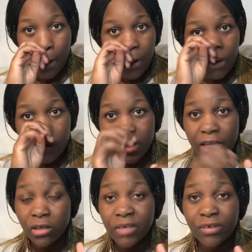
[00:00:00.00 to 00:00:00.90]
Or
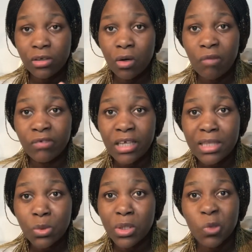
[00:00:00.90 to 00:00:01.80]
I even know of
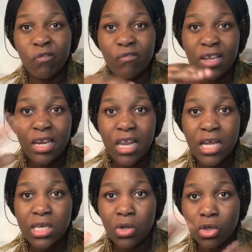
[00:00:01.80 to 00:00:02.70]
girls who went to
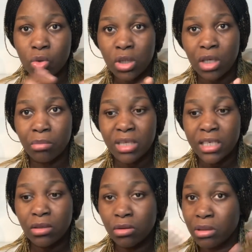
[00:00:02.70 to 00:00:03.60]
Finland or UK, but I
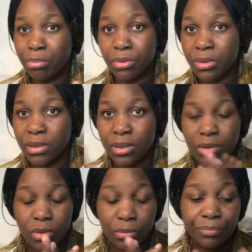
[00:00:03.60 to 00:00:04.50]
don't know the process.
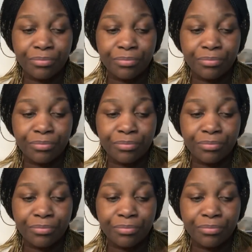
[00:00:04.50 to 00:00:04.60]
So